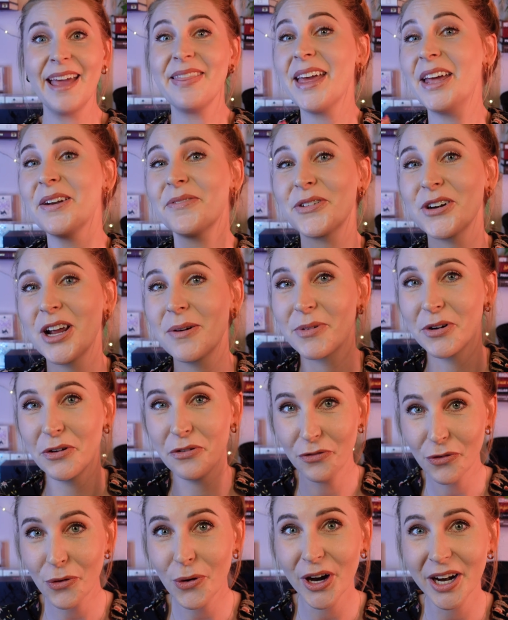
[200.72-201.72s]
And then for number
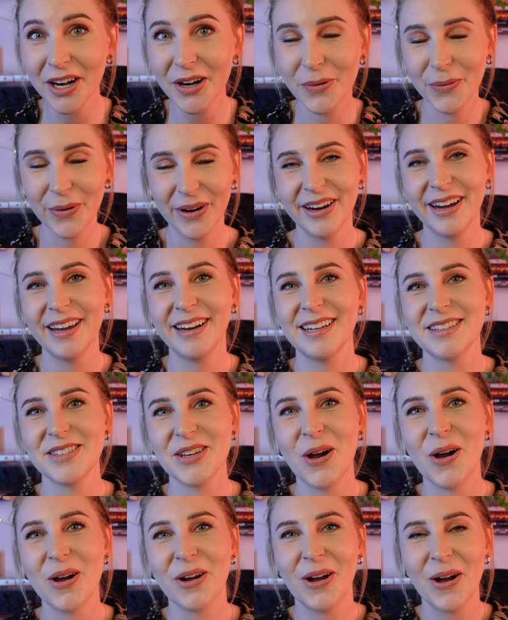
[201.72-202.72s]
four, we're gonna
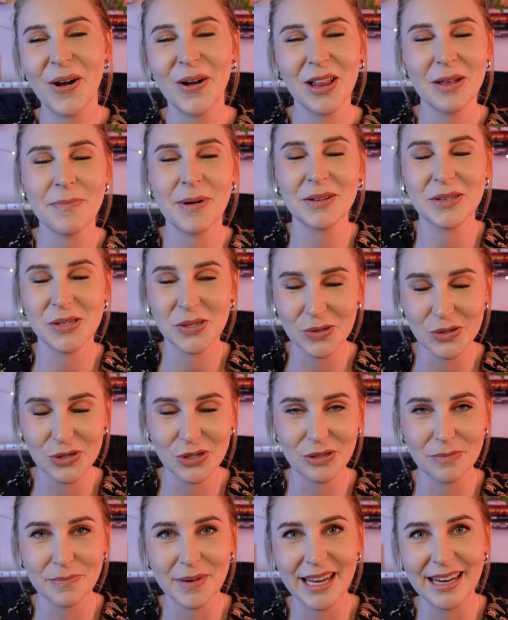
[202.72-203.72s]
talk all about
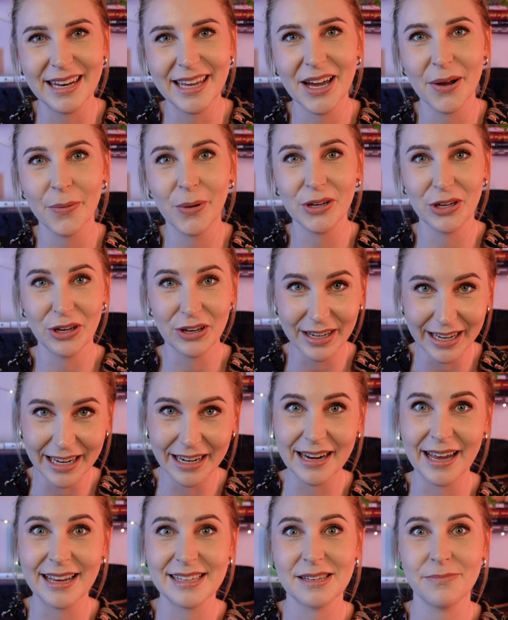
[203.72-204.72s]
social media, what you
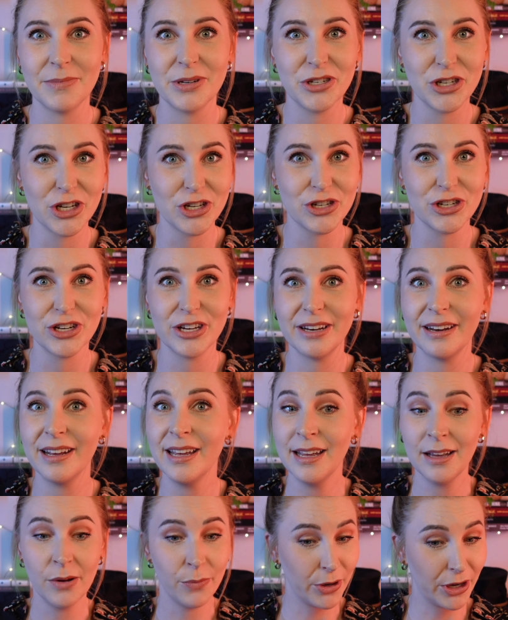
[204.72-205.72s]
need as a magician.
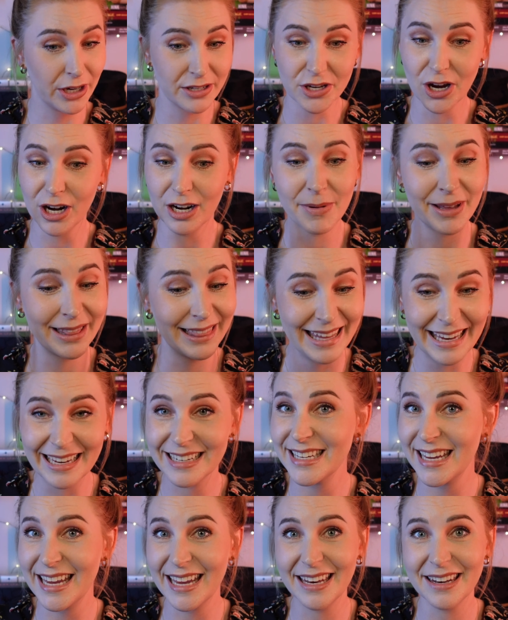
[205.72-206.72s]
We're gonna talk about
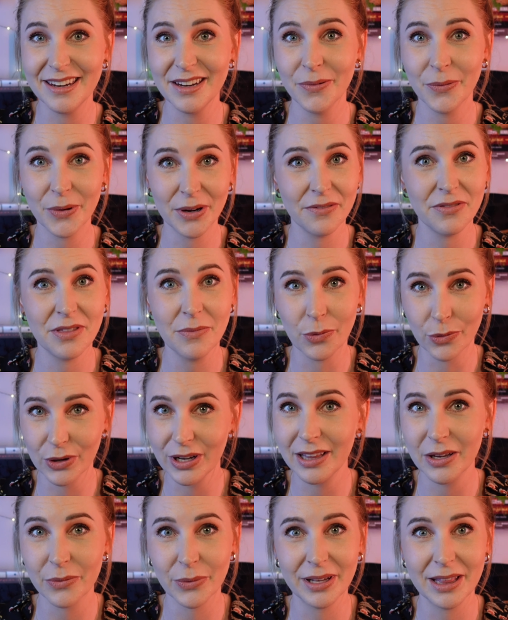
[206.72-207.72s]
LinkedIn, one of the
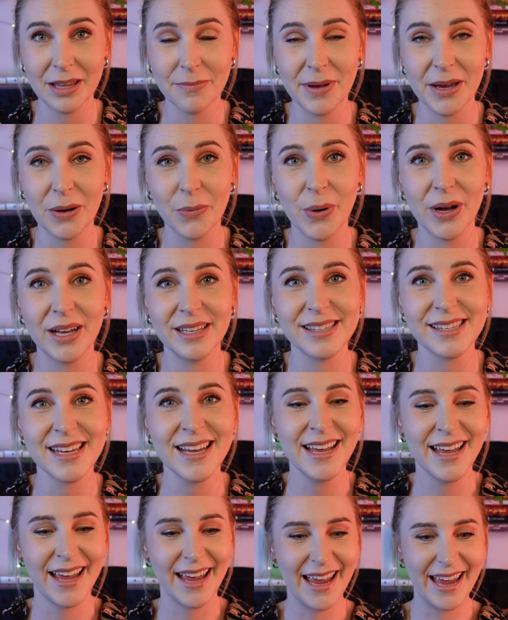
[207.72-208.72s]
really, really big ones.
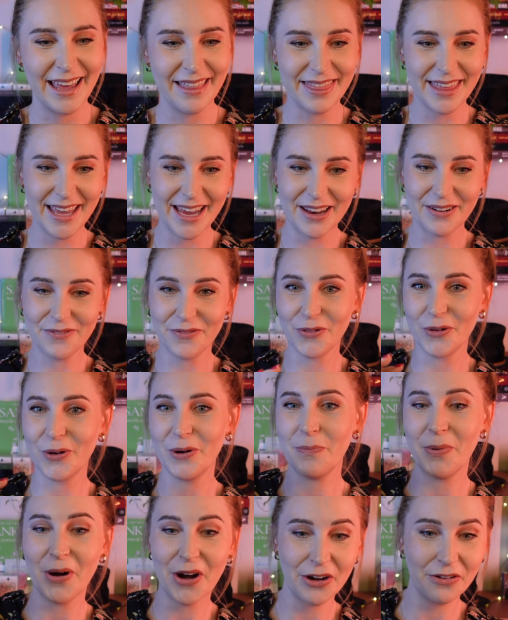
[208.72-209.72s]
And then for
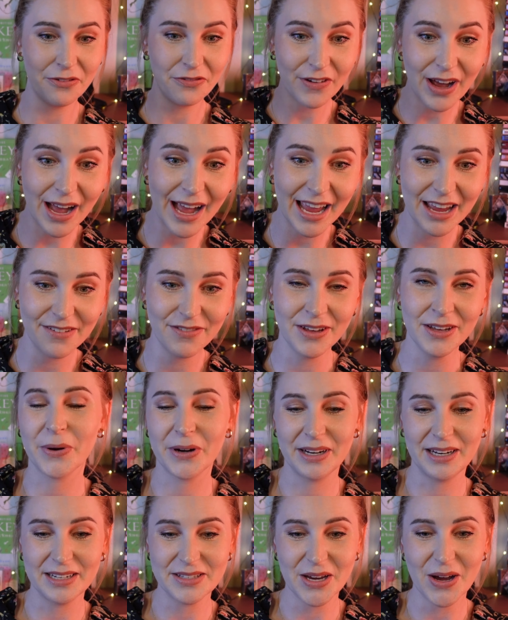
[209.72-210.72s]
part five, we're
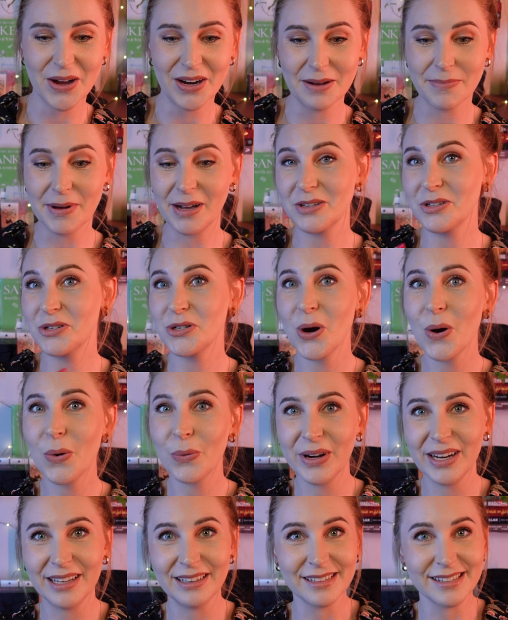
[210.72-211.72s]
gonna talk about
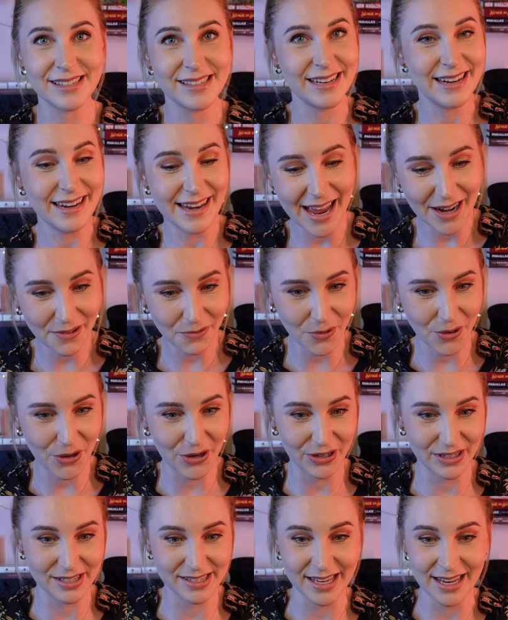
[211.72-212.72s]
showreels,
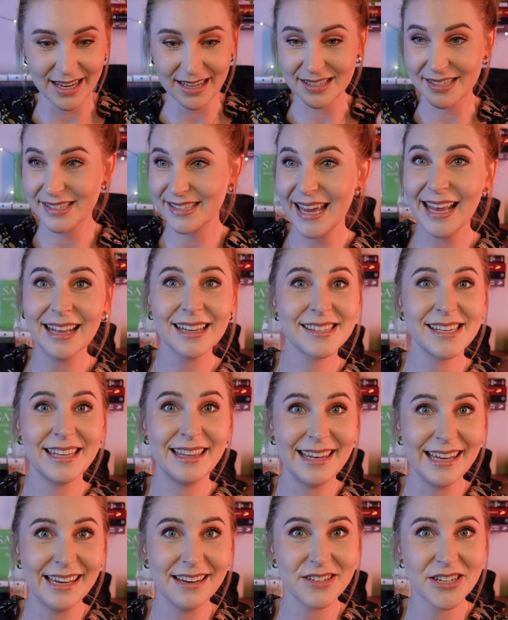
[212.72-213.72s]
networks, sales
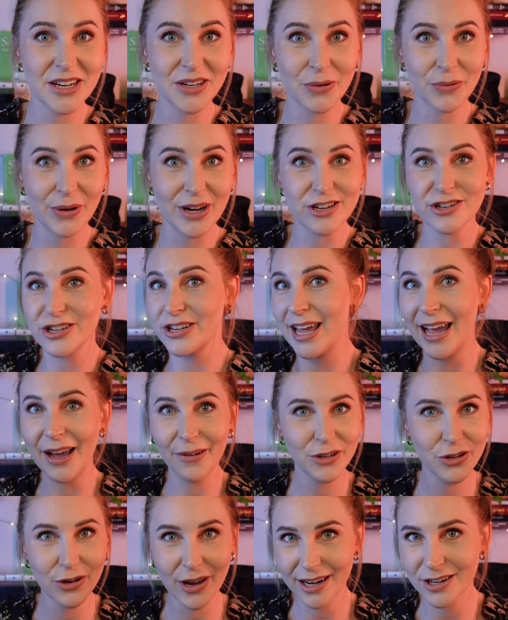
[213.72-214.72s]
and lead generation. How
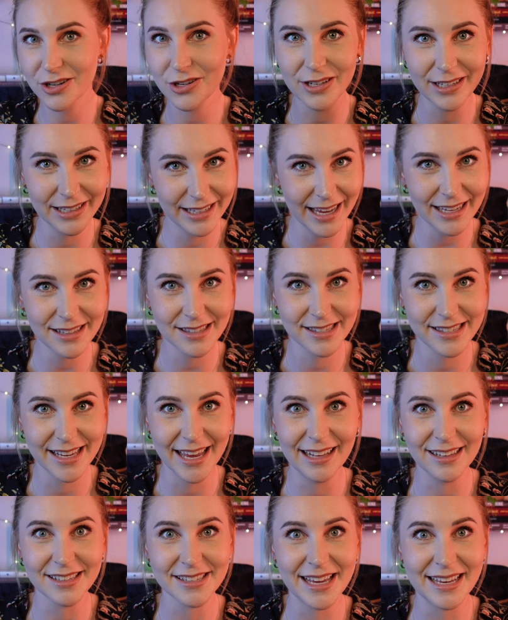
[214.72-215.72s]
do you actually get
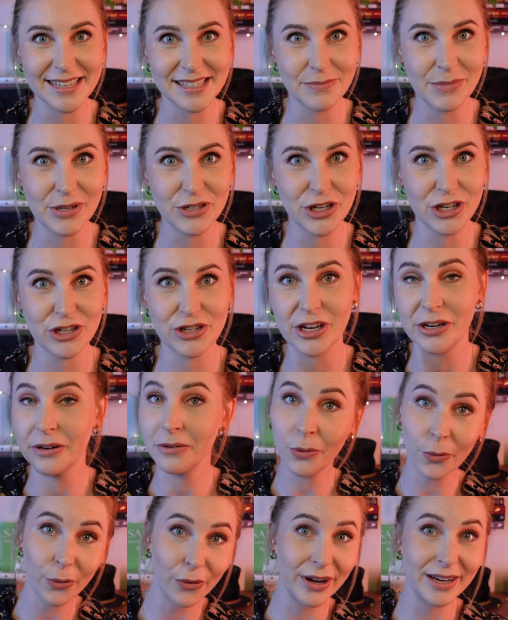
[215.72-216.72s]
sales as a magician
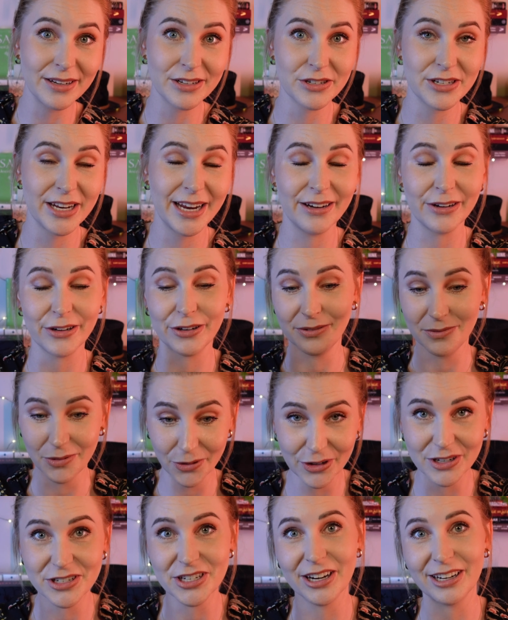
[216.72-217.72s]
or entertainer
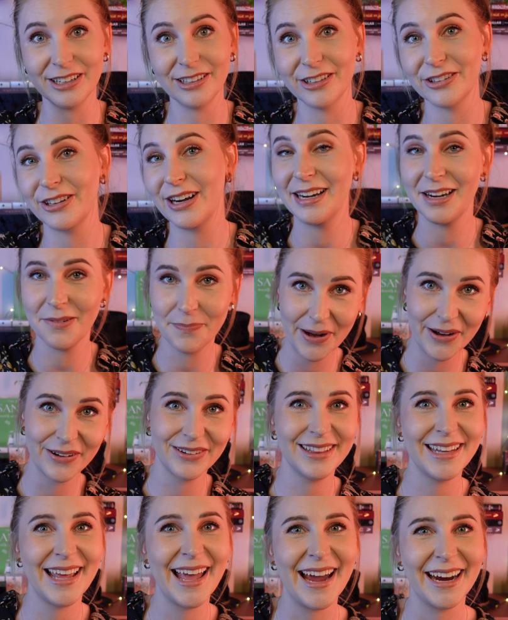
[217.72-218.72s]
or juggler and
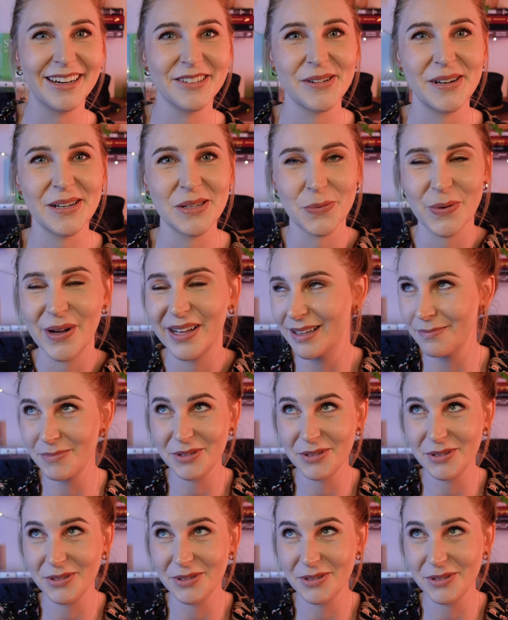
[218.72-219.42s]
apparently actor as well?